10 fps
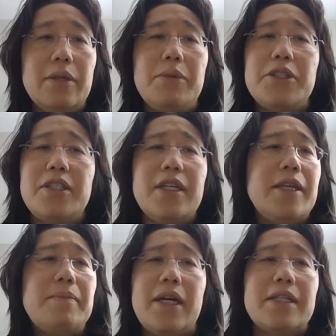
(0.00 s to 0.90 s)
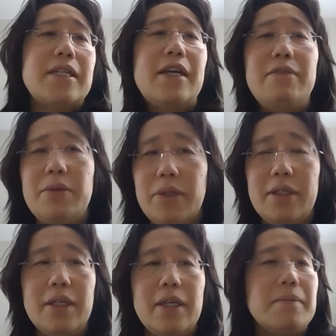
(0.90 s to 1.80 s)
which then impacts
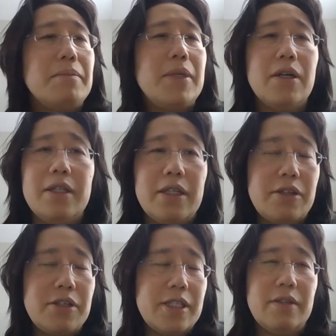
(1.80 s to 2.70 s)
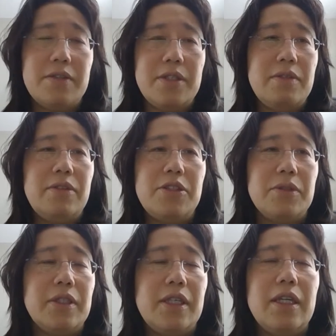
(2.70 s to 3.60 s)
everyone beyond ourselves
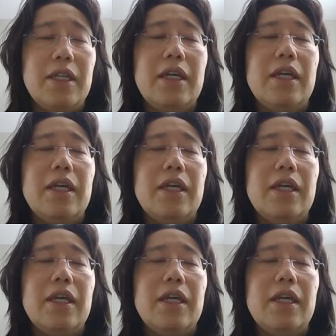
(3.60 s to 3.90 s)
individually.